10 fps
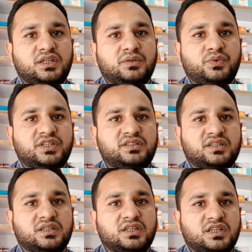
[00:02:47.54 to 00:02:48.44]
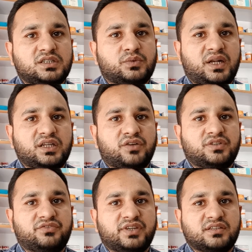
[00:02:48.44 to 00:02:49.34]
wheezing, swelling of
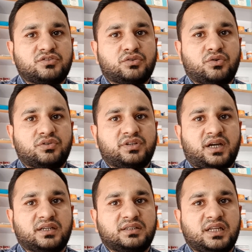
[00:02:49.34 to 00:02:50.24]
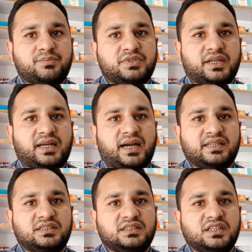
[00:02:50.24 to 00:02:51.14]
the face, throat, tongue, lips, and
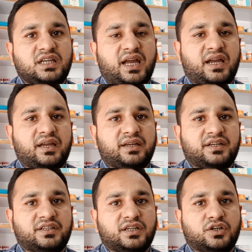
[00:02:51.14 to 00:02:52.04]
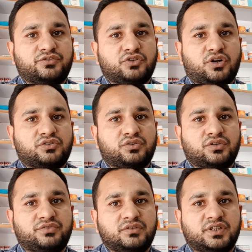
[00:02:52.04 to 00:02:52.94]
eyes, a return of sore
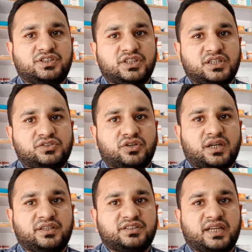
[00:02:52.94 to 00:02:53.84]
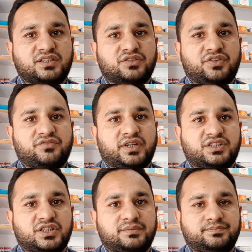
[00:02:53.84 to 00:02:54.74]
throat, fever, chills, or other signs of infection.